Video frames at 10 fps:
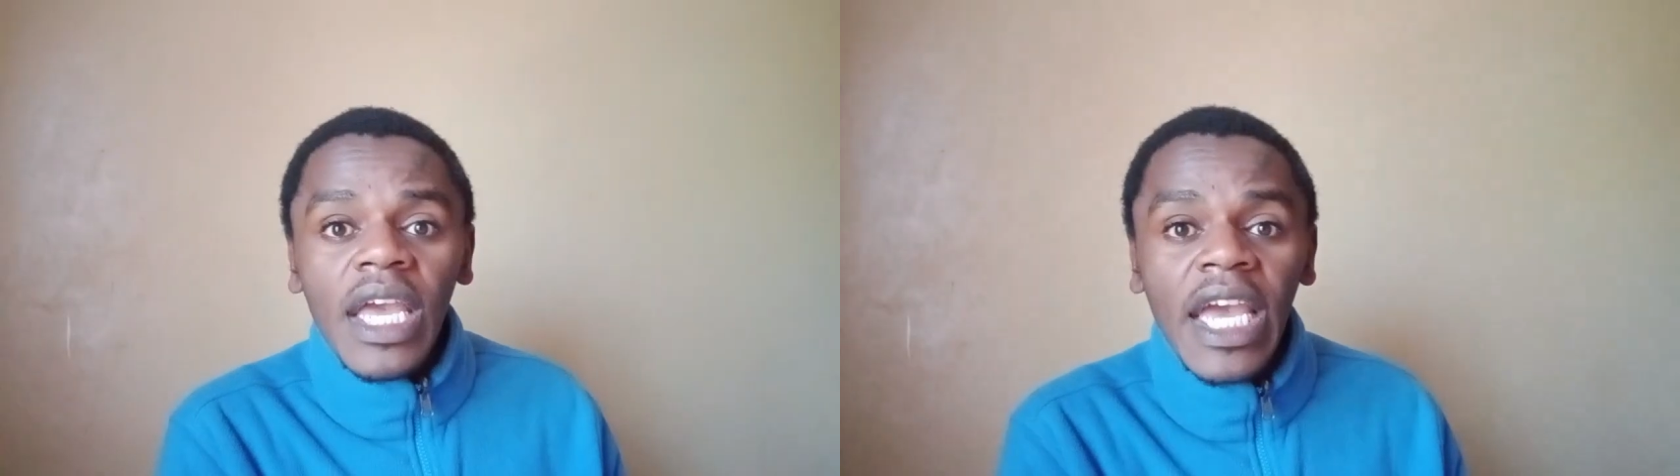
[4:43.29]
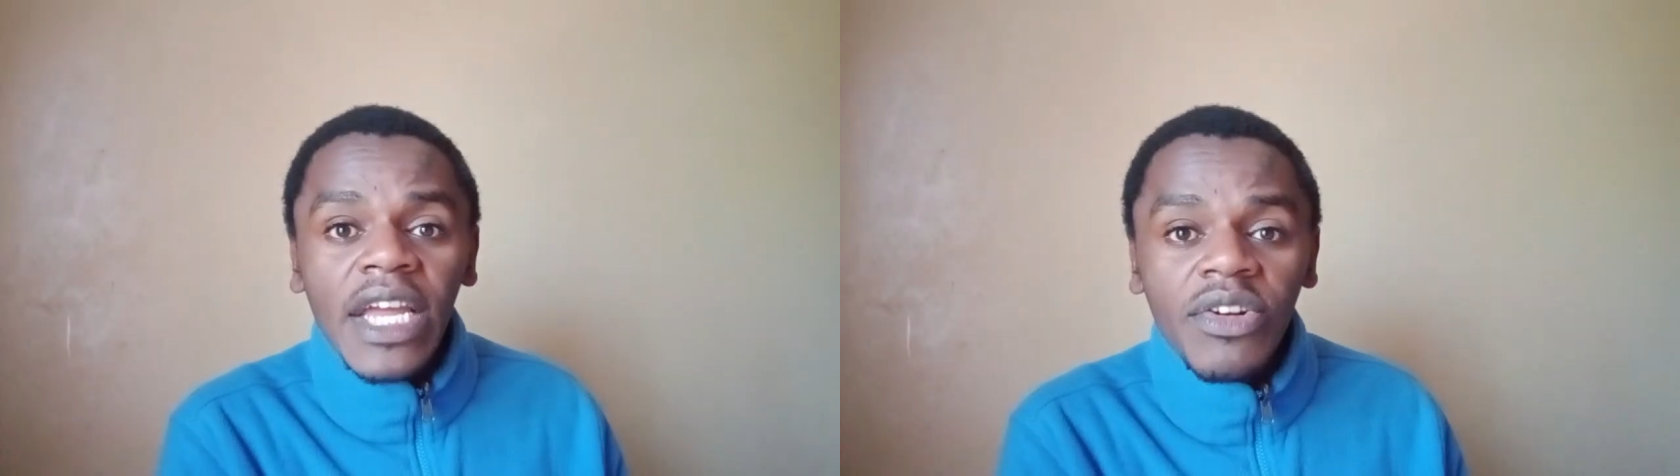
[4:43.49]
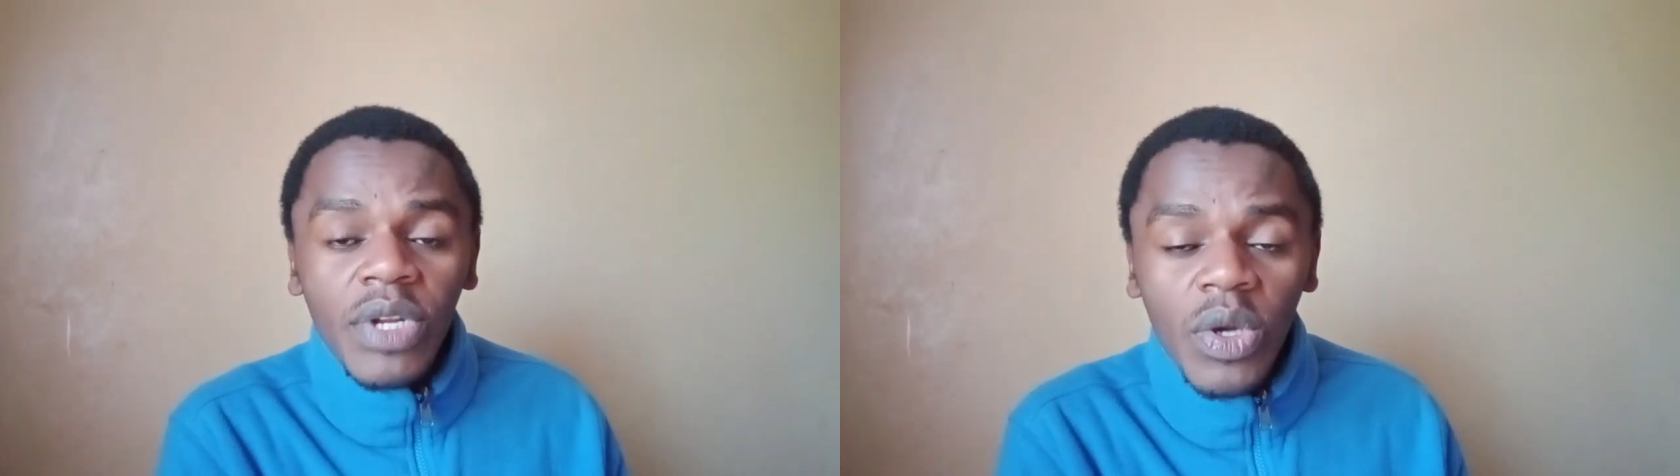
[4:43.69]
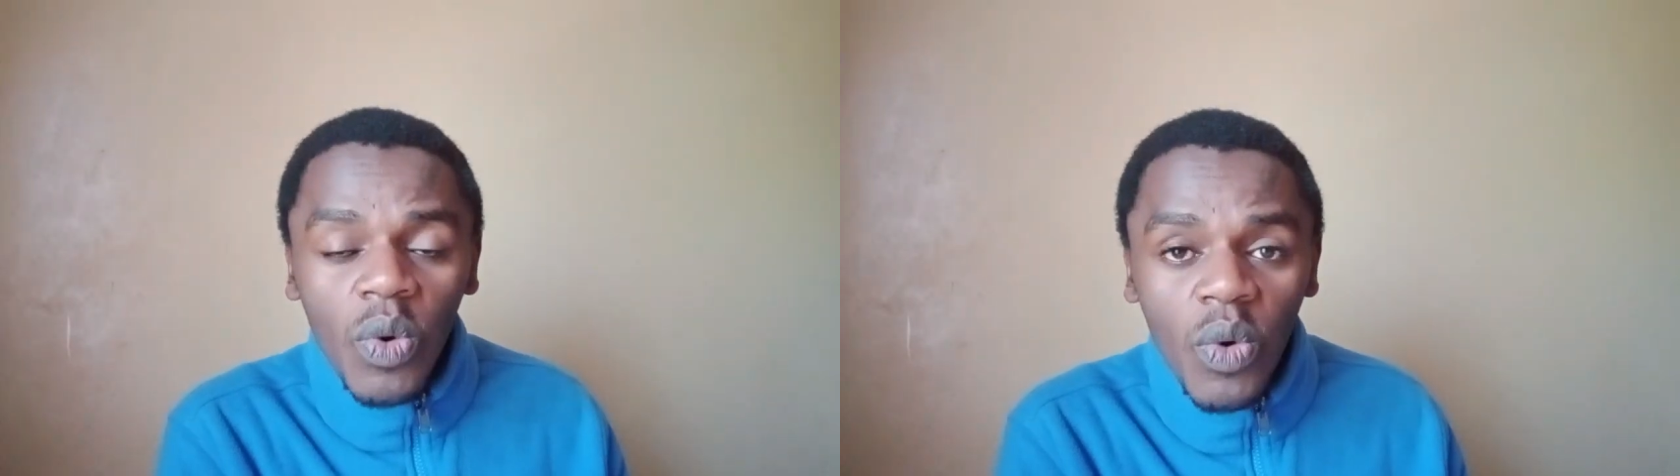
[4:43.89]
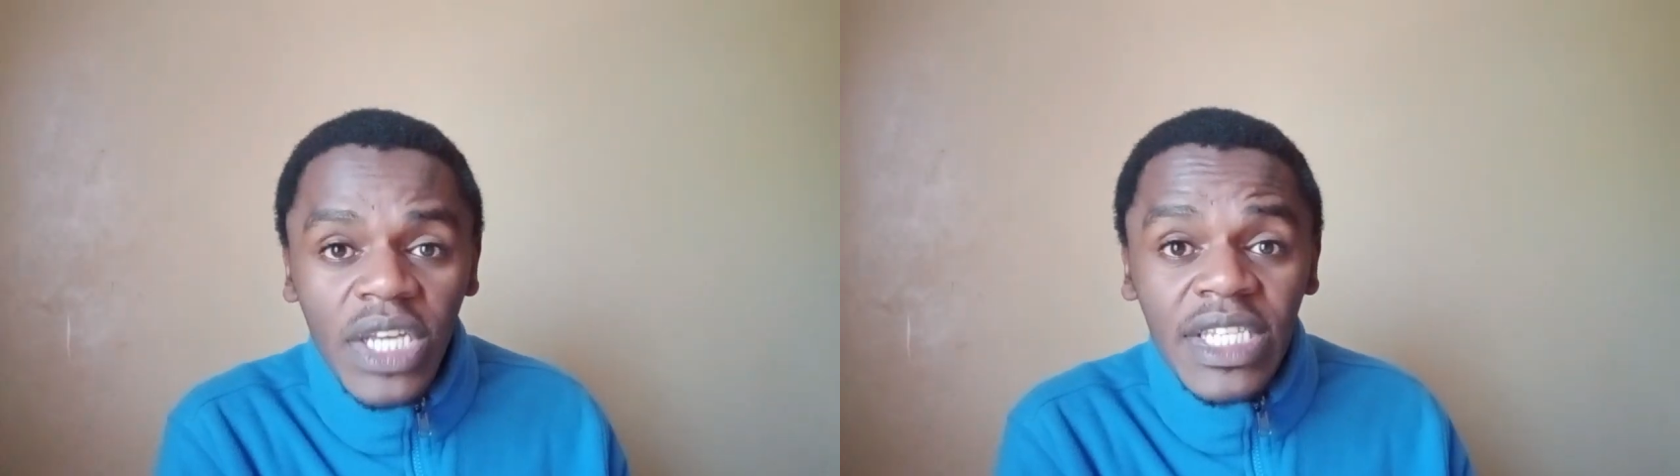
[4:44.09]
and
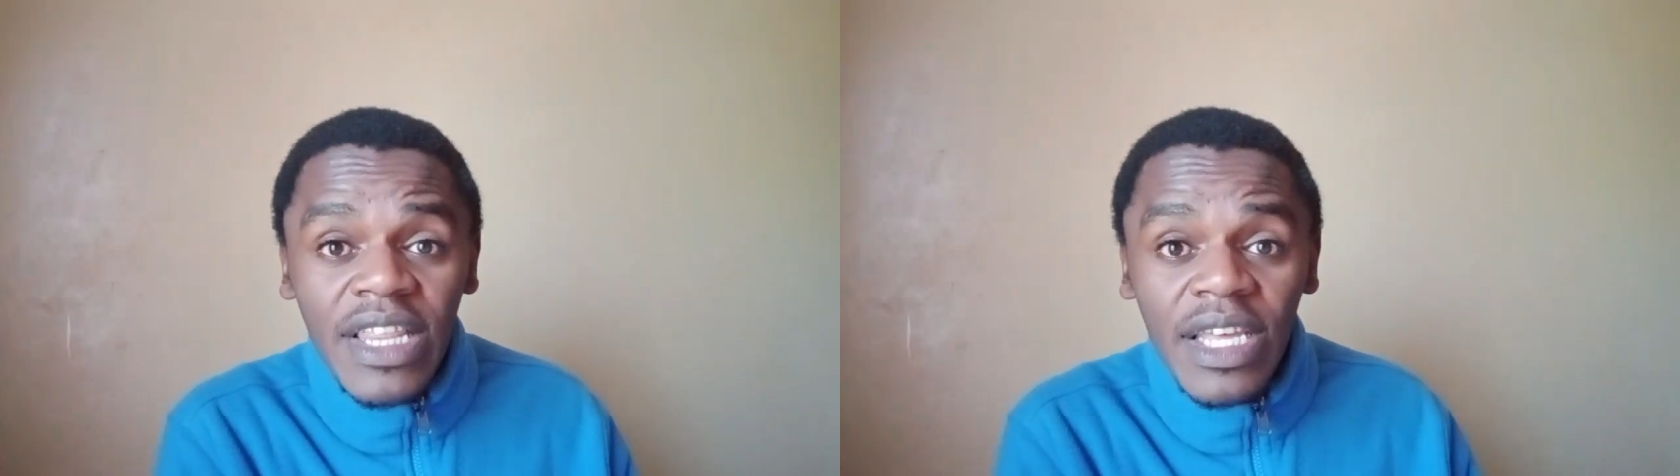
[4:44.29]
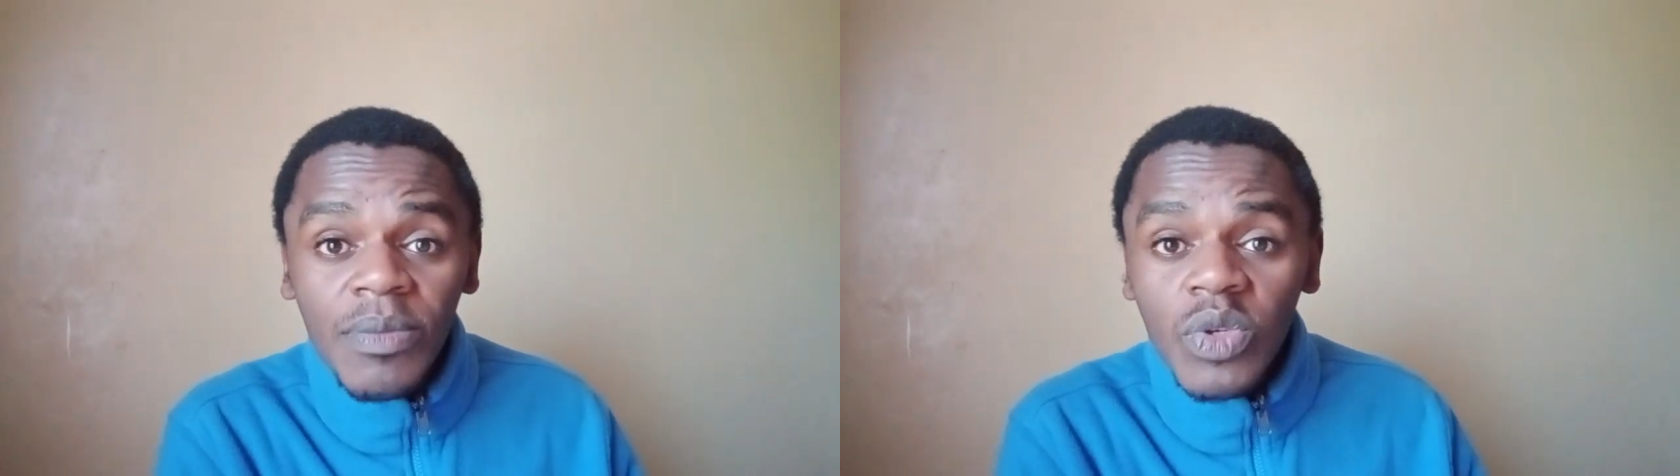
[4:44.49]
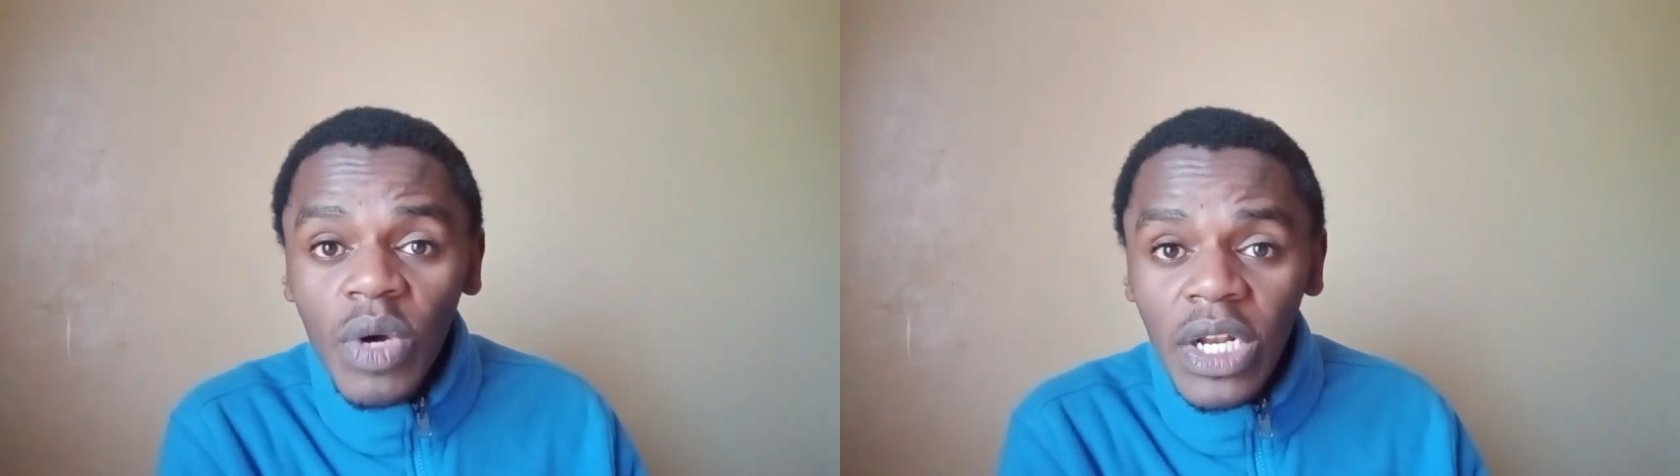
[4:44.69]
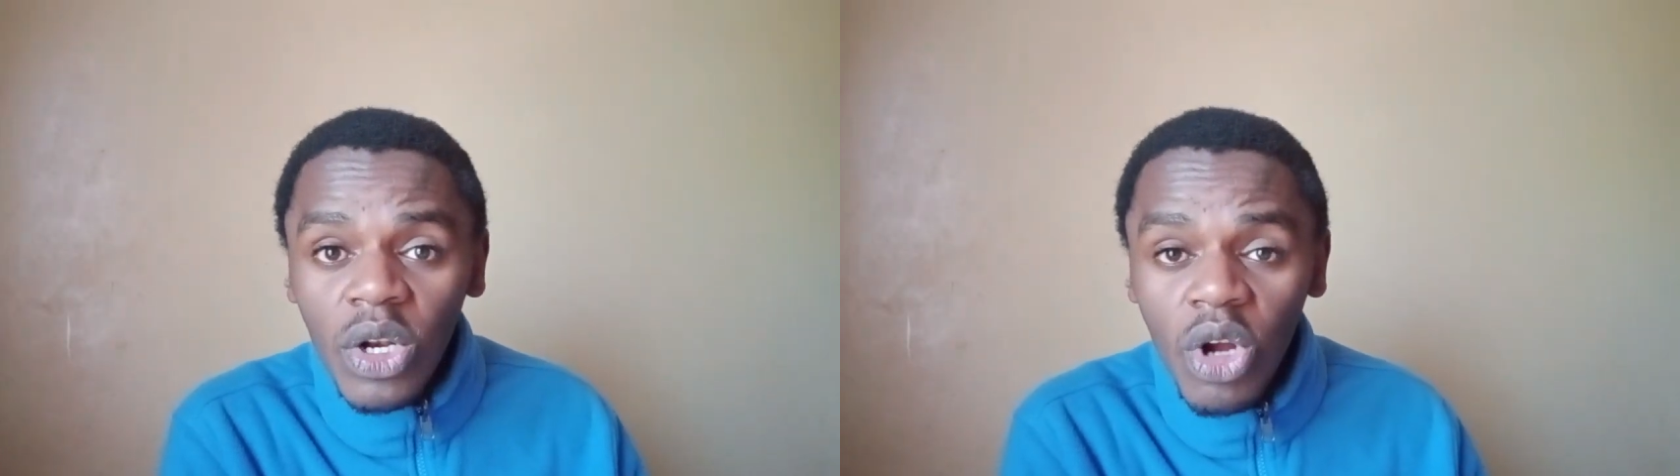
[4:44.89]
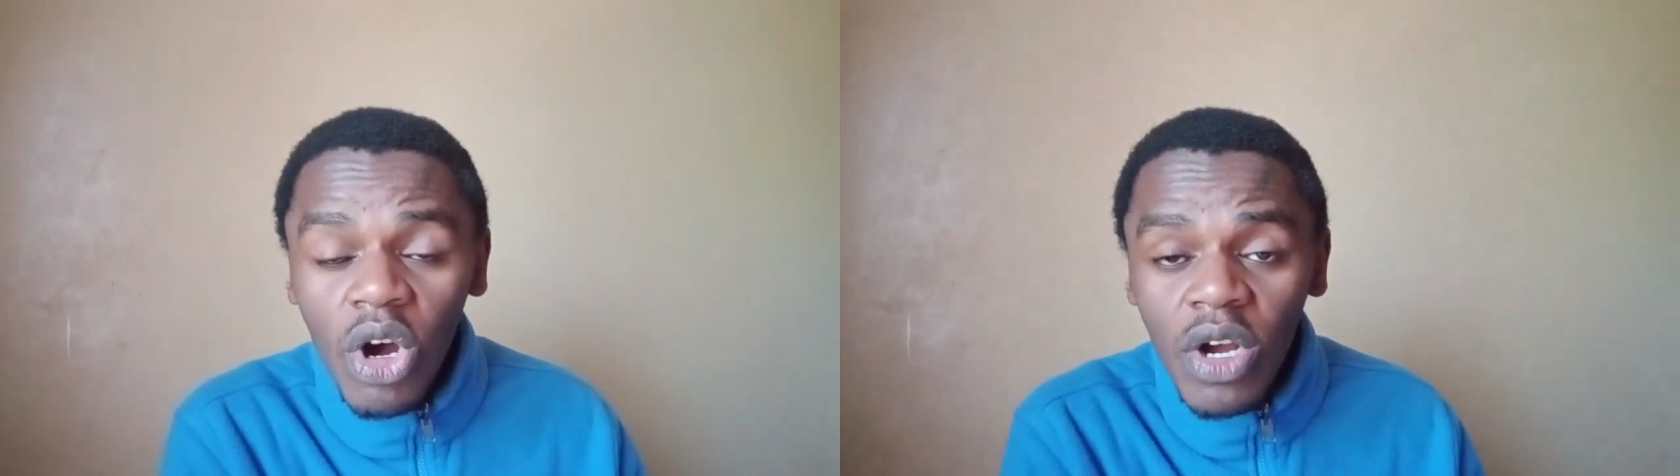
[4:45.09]
request them to
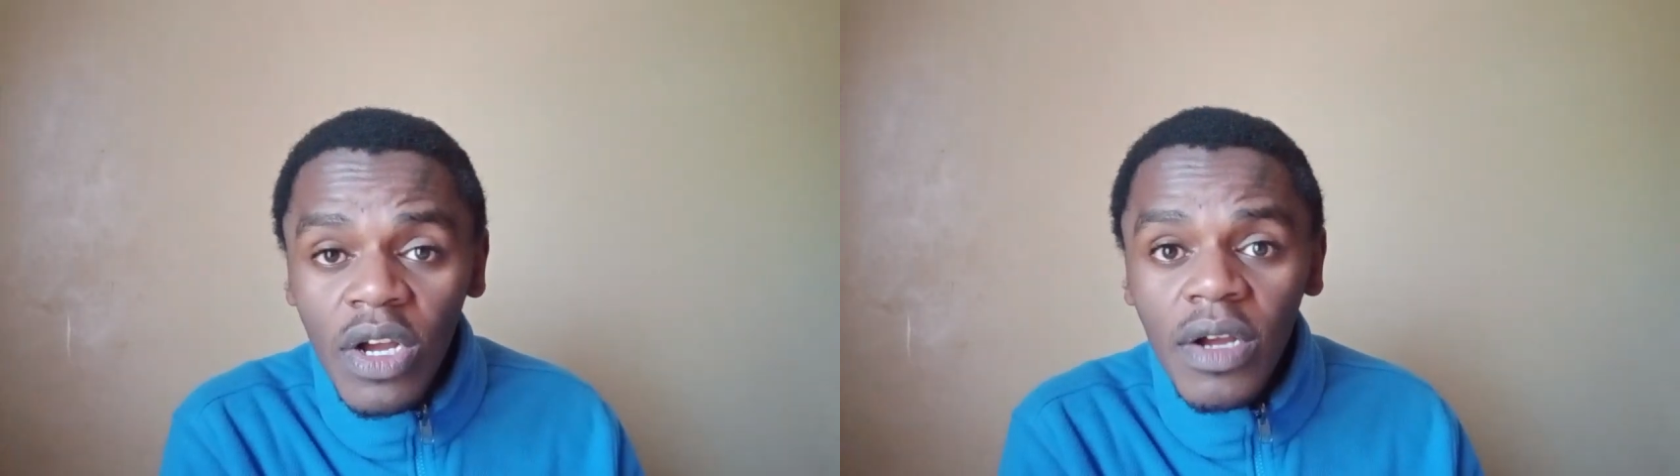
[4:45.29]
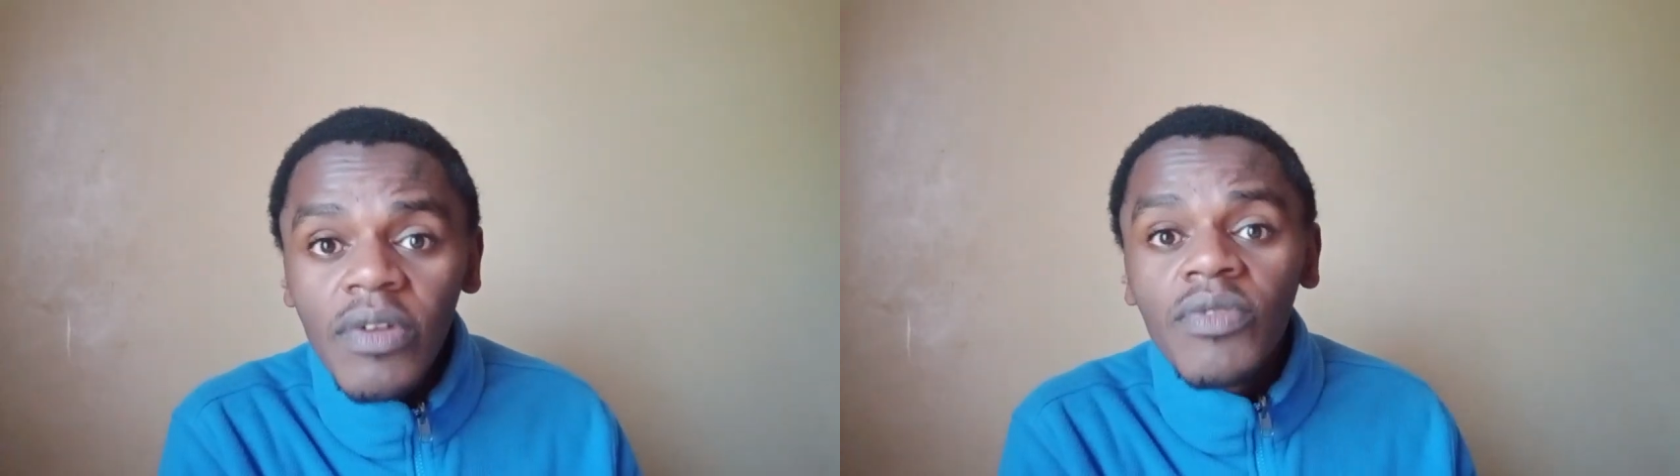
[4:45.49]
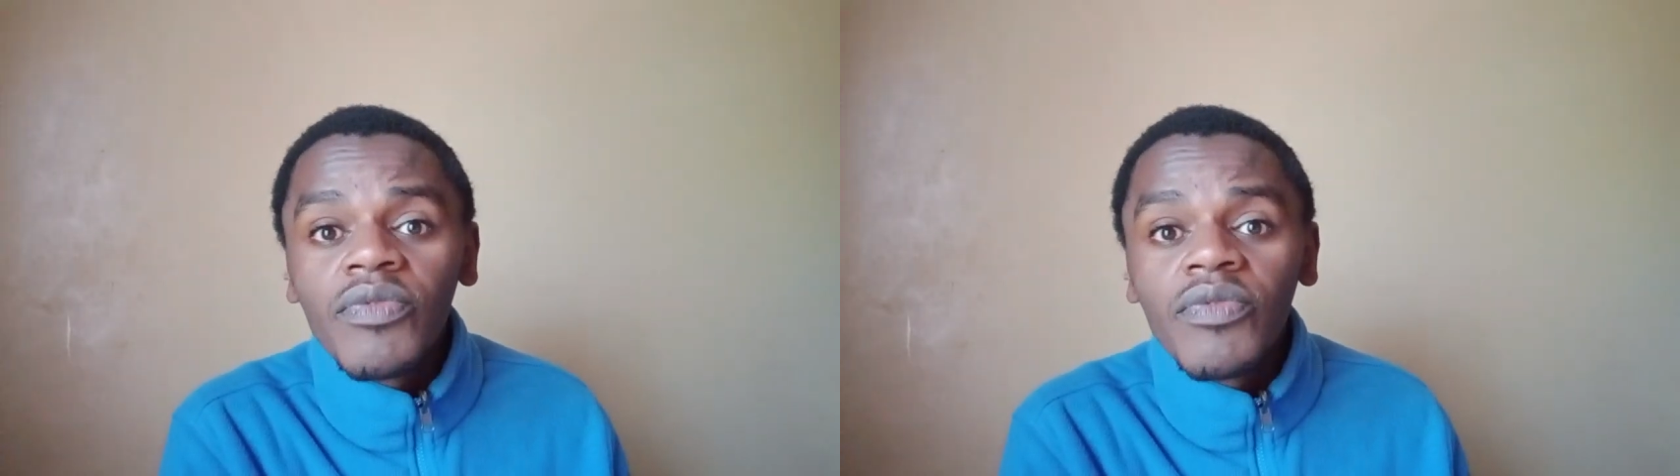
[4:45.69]
unlock